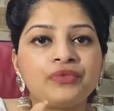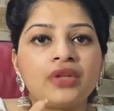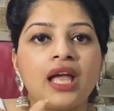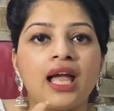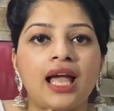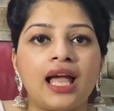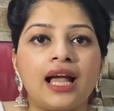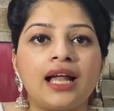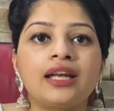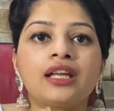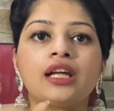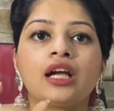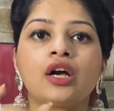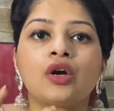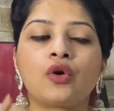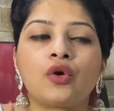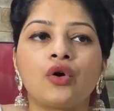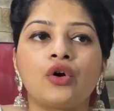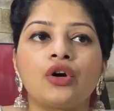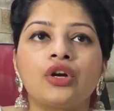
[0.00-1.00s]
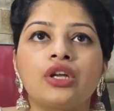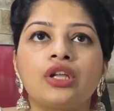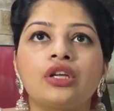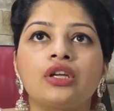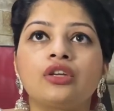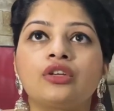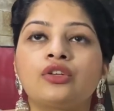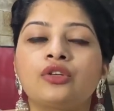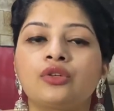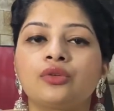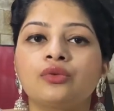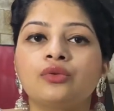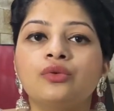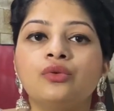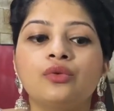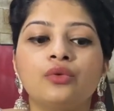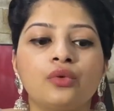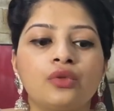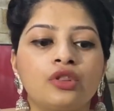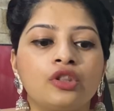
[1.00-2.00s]
and according
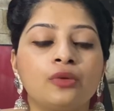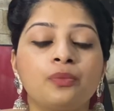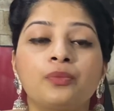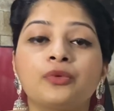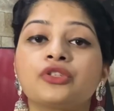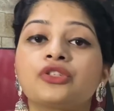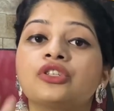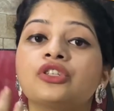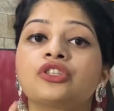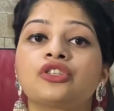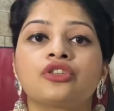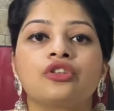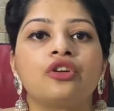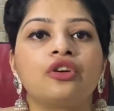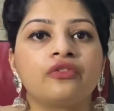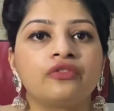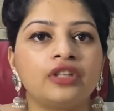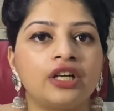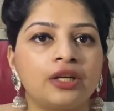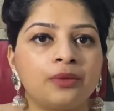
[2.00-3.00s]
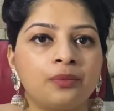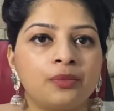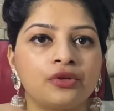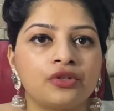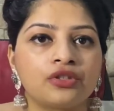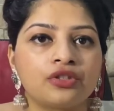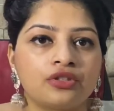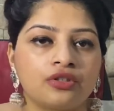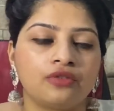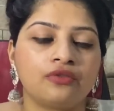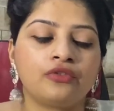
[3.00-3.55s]
to the position of that person.